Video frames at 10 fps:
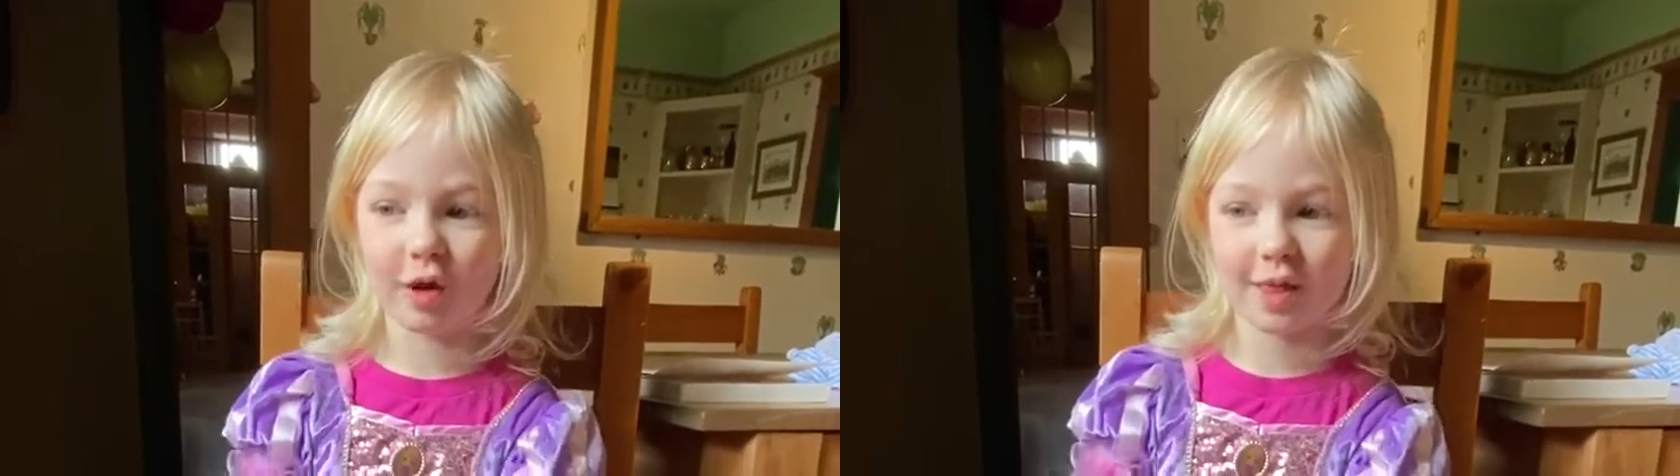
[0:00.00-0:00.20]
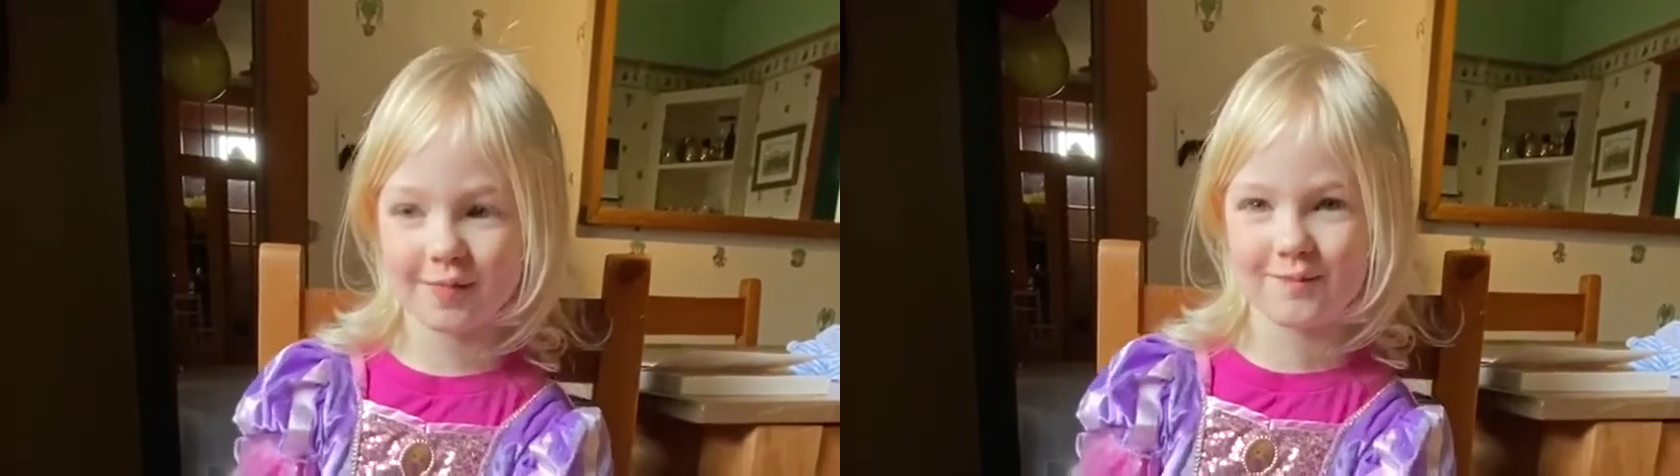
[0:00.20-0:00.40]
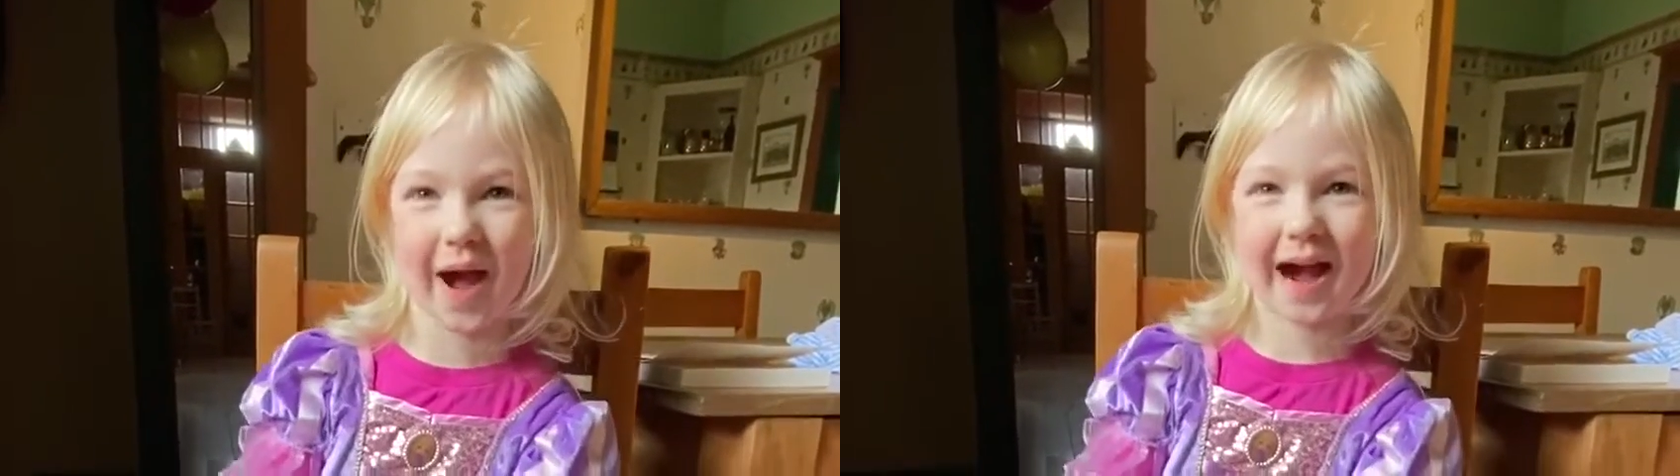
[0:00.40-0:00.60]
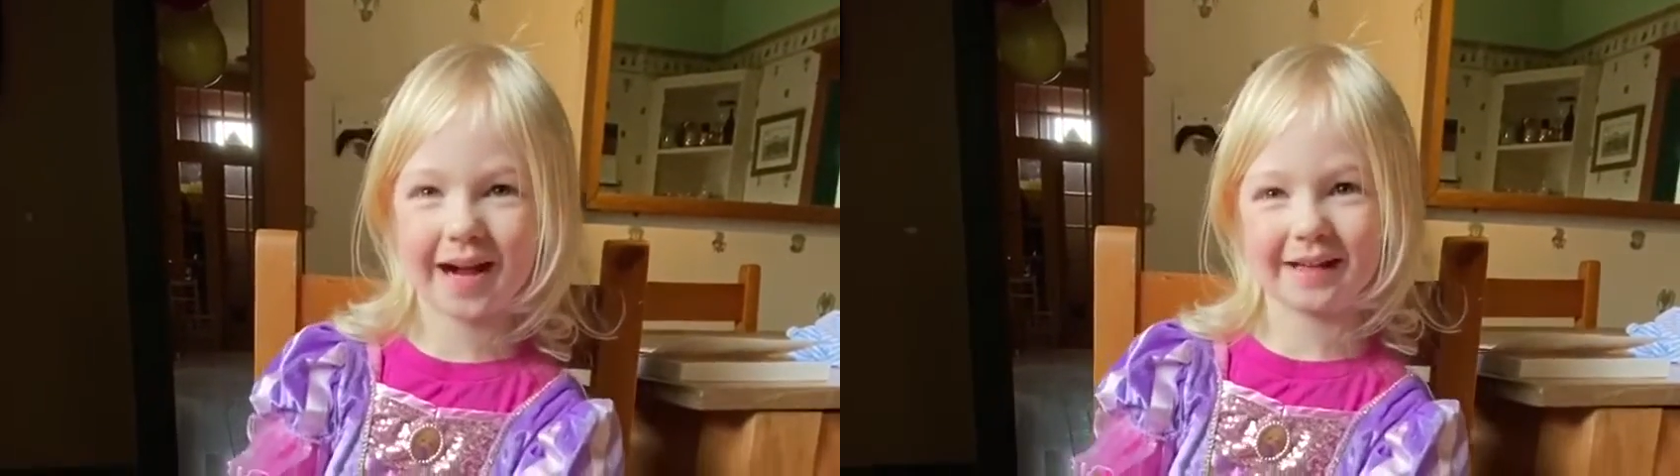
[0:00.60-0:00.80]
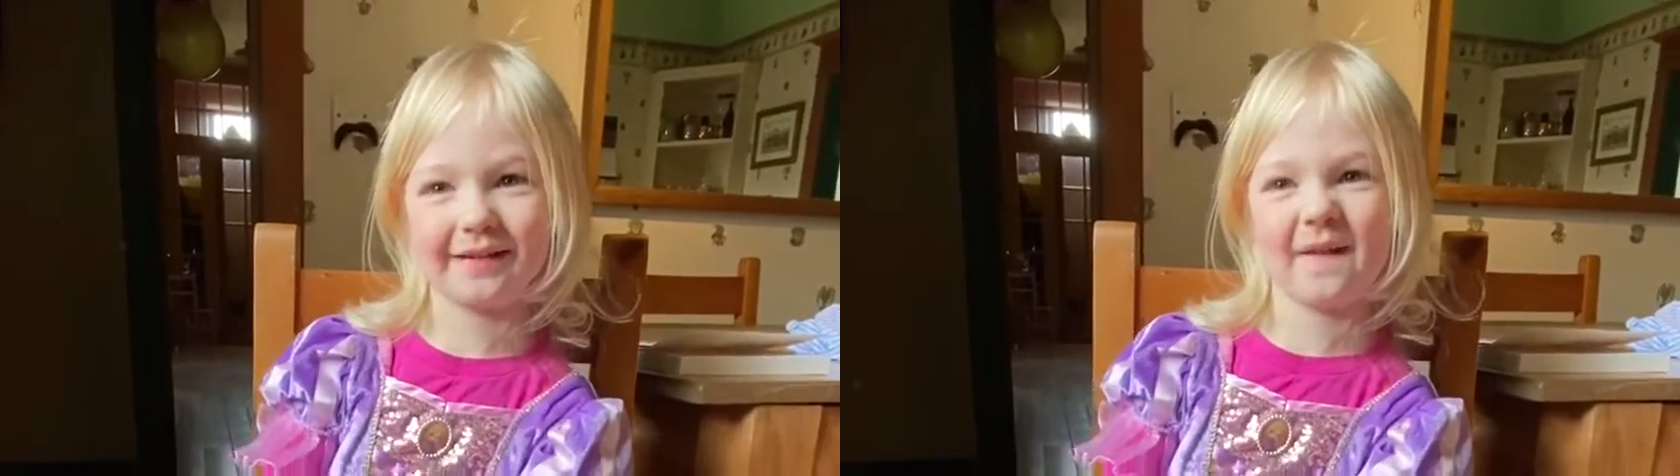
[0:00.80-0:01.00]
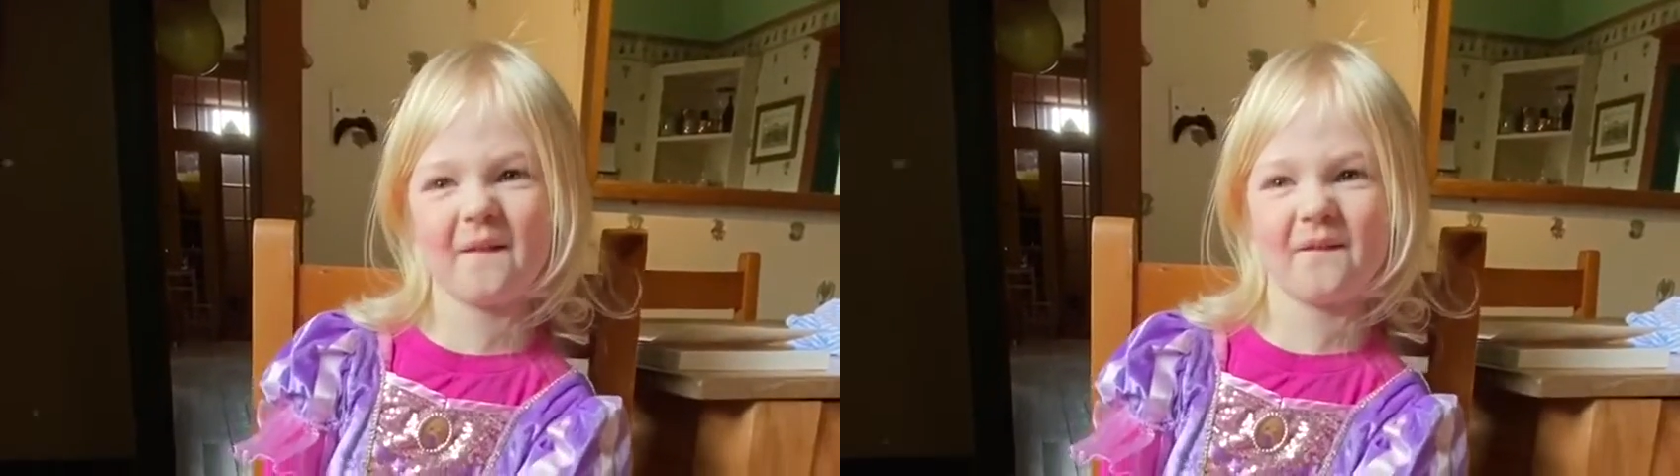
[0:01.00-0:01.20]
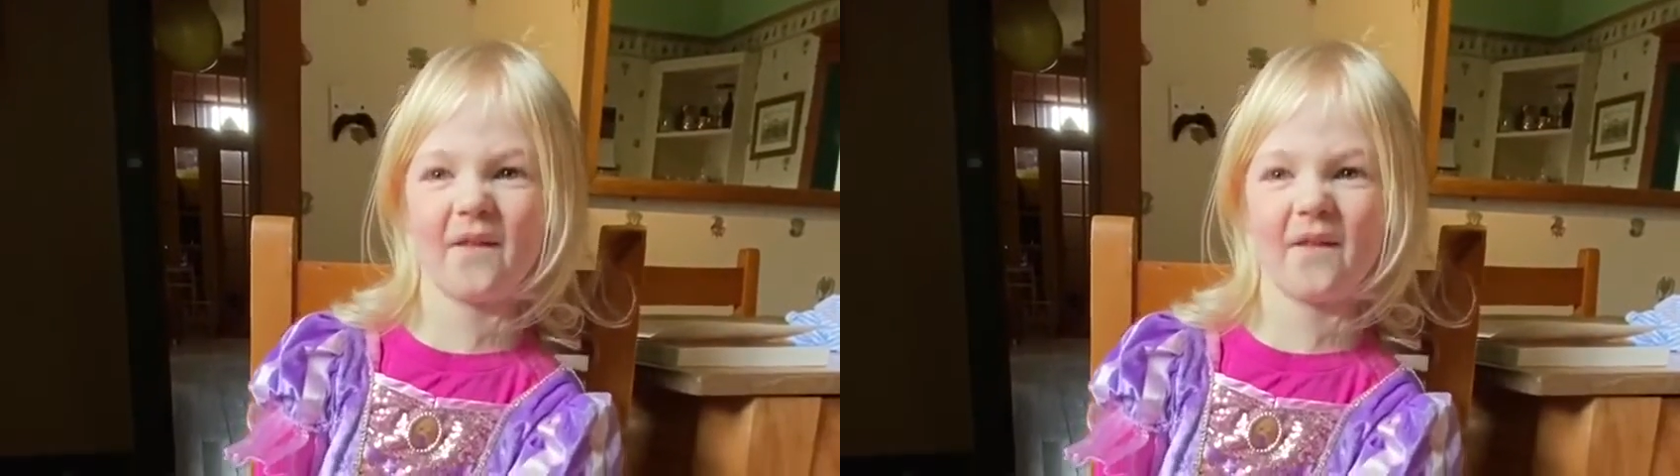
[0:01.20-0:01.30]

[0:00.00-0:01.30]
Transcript: perspective,